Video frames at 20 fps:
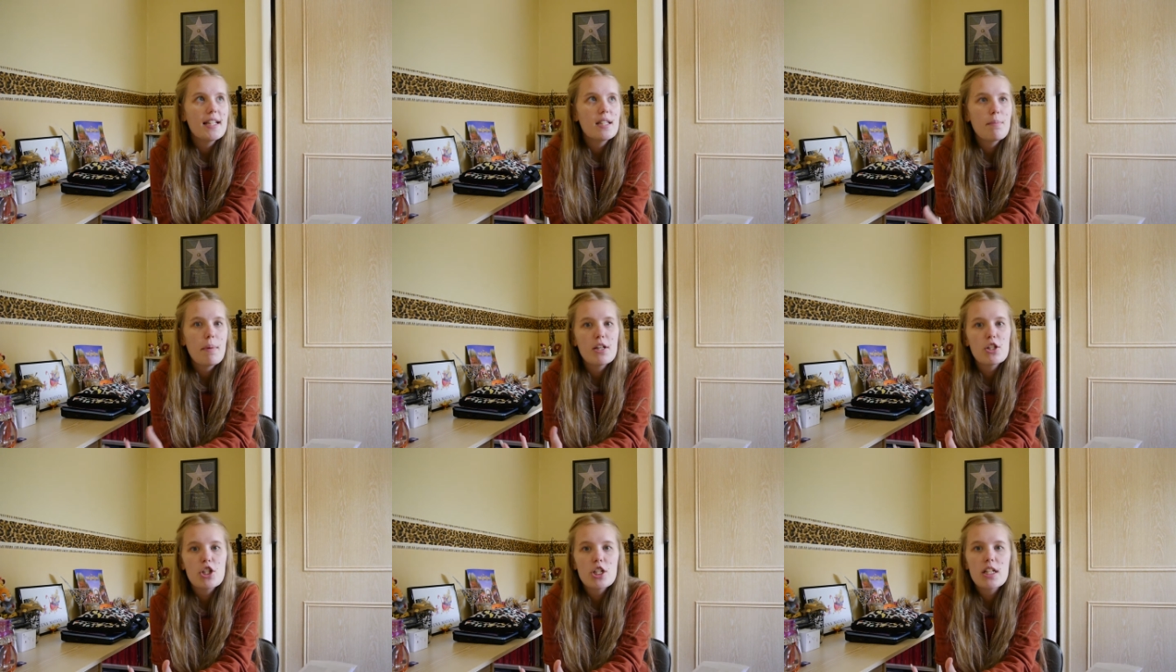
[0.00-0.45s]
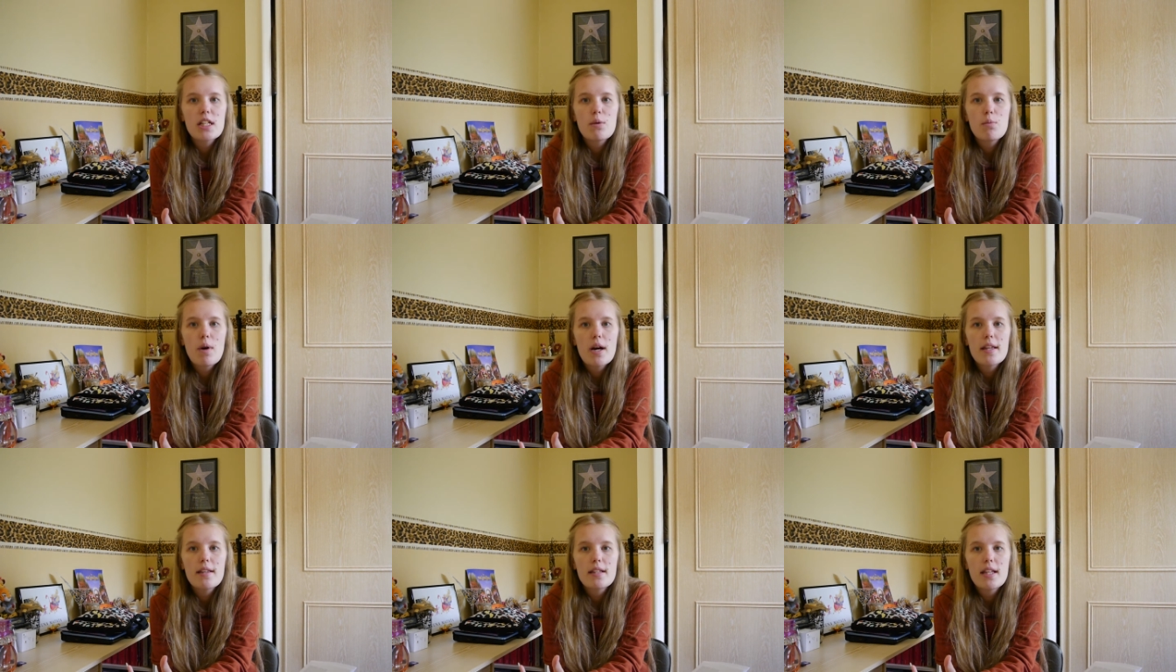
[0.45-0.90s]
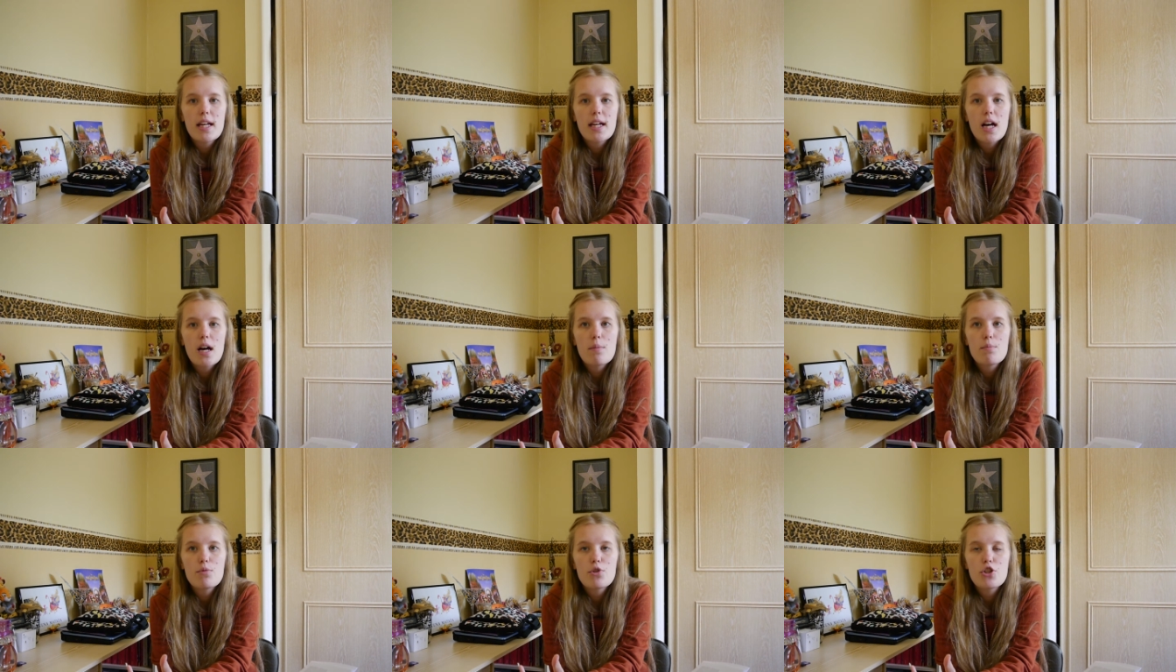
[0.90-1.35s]
especially when it
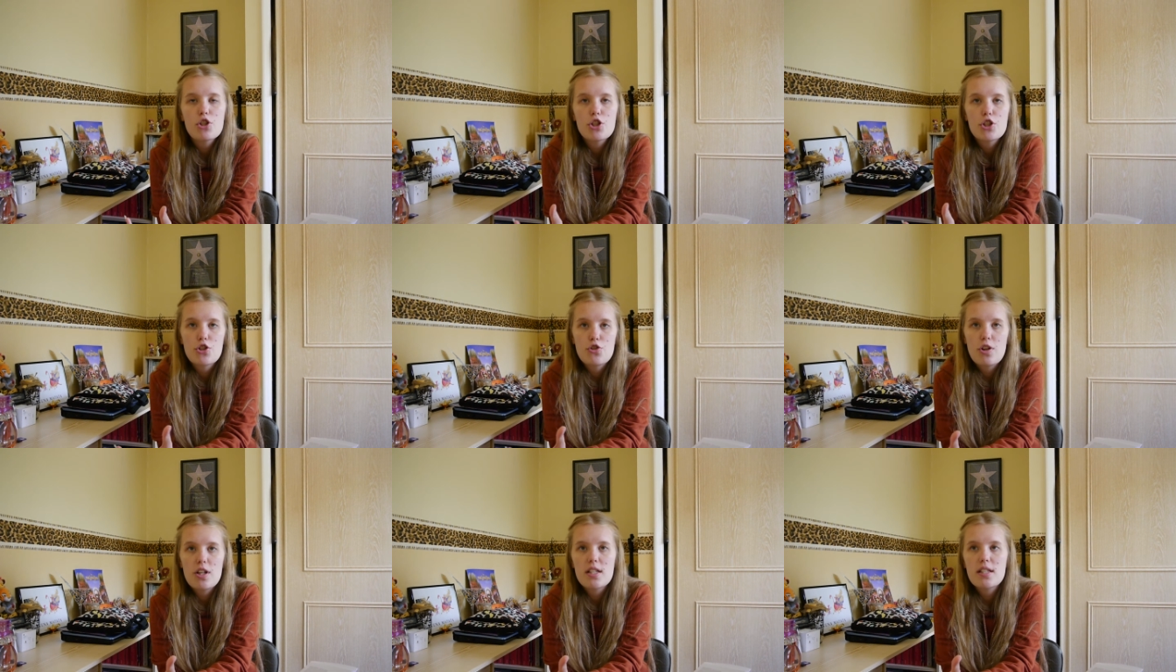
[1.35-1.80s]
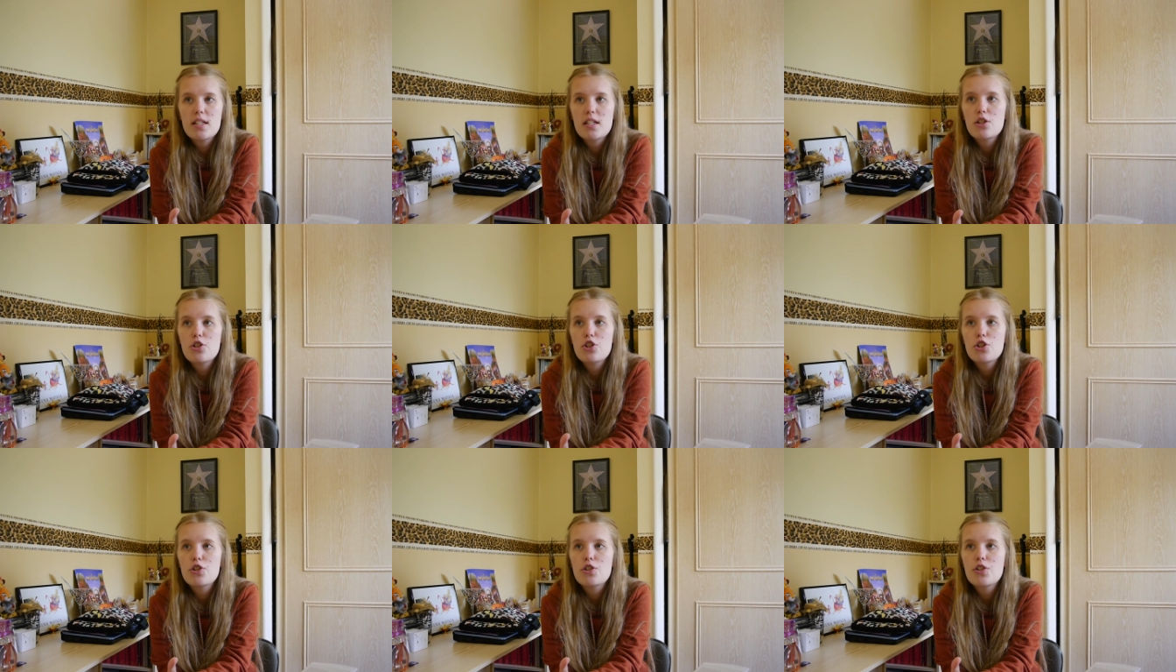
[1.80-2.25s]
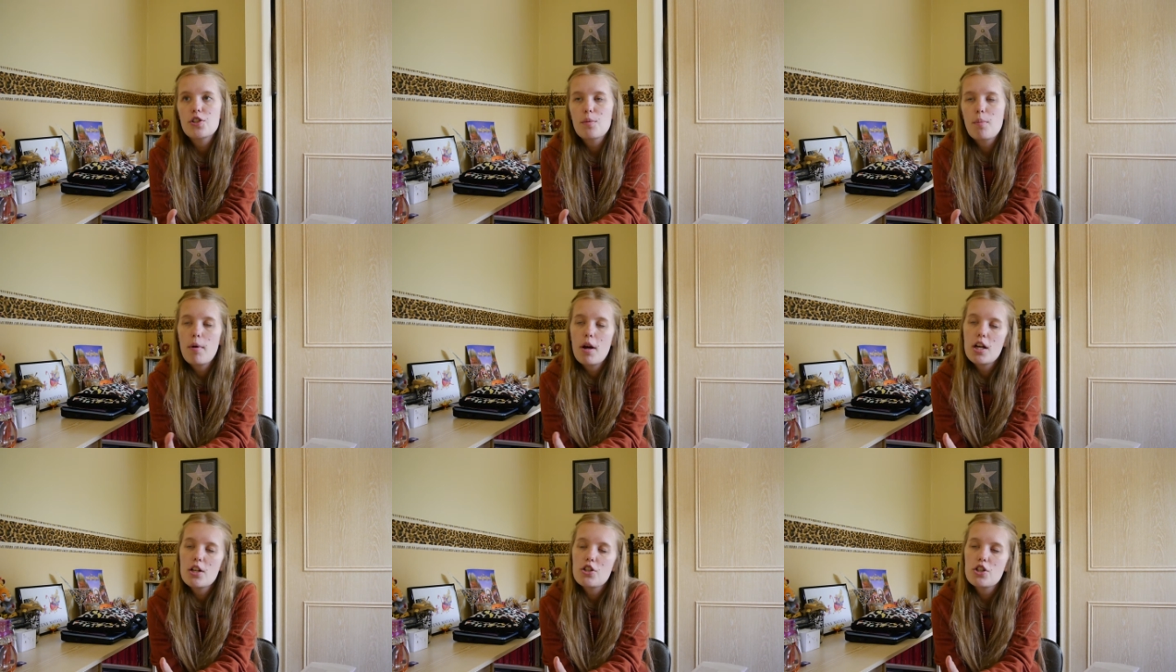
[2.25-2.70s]
comes to stress-induced
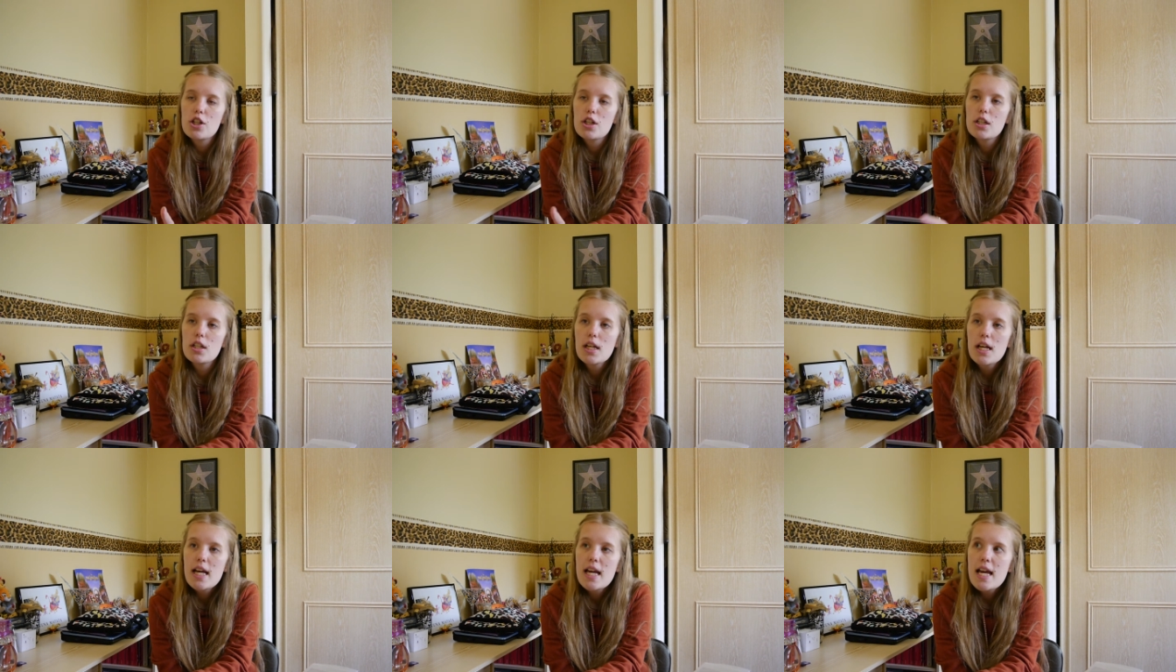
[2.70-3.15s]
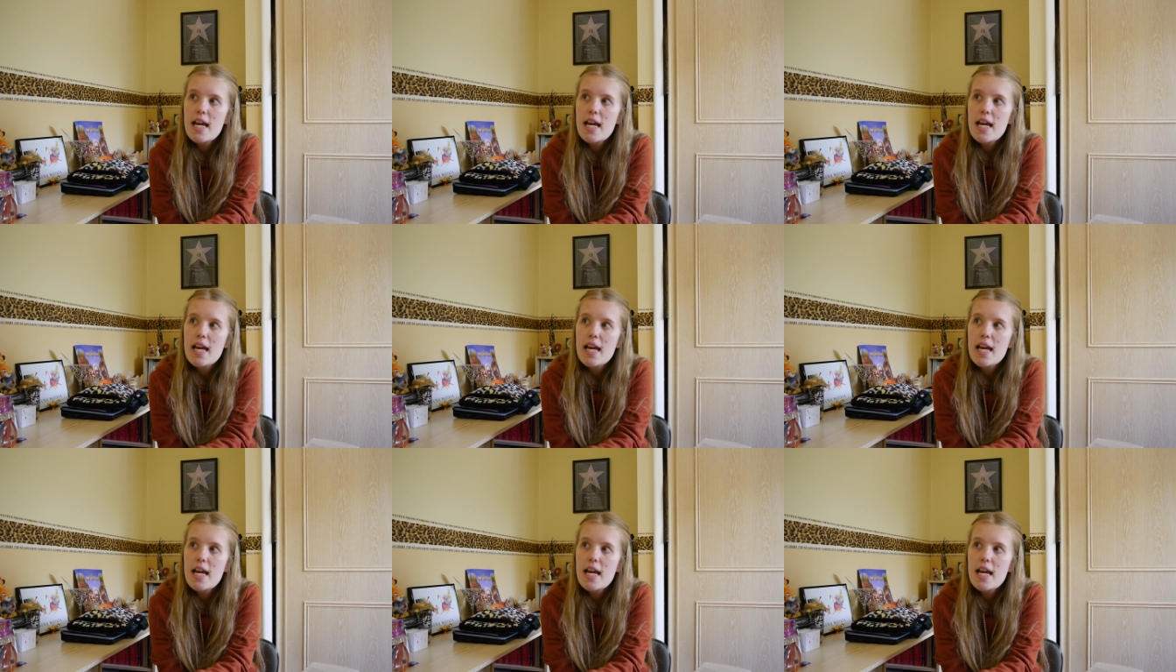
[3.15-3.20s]
depression,